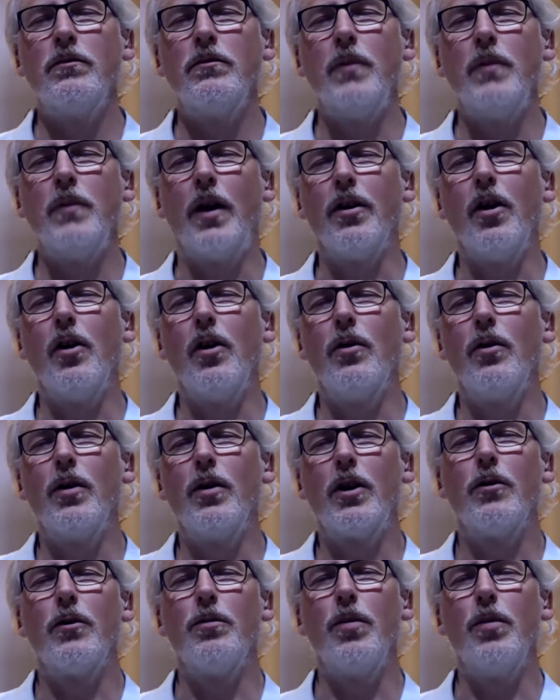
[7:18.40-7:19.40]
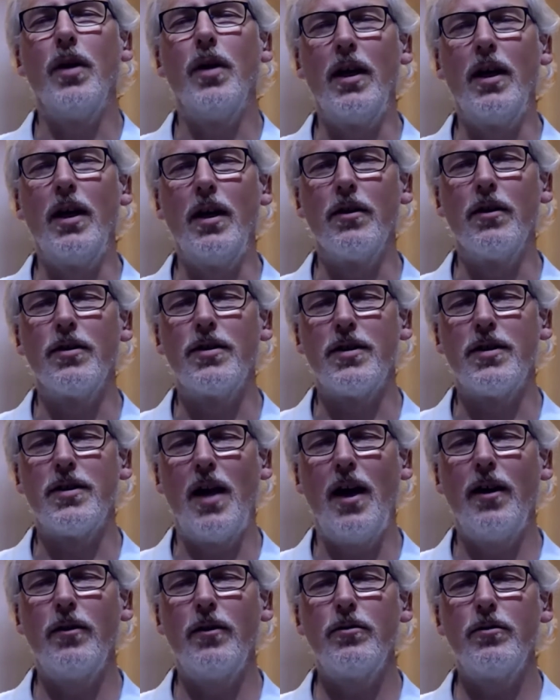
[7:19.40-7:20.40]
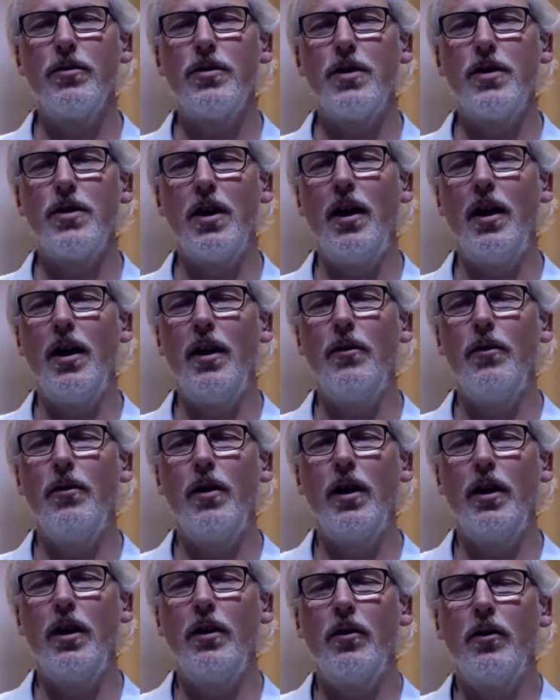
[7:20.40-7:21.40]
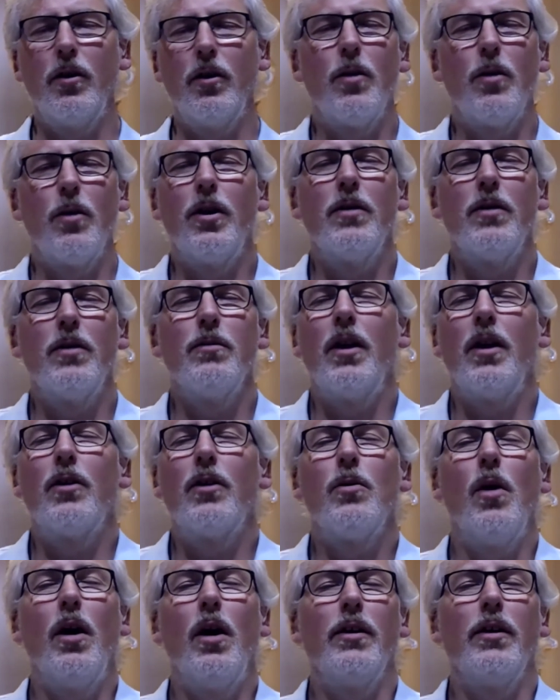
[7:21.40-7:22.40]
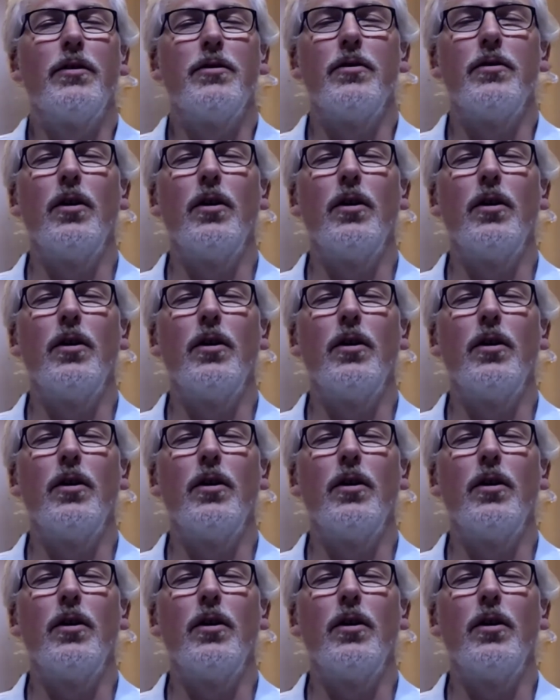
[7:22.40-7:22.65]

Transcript: I don't know, it could be the sounds you're hearing, or it could be completely quiet,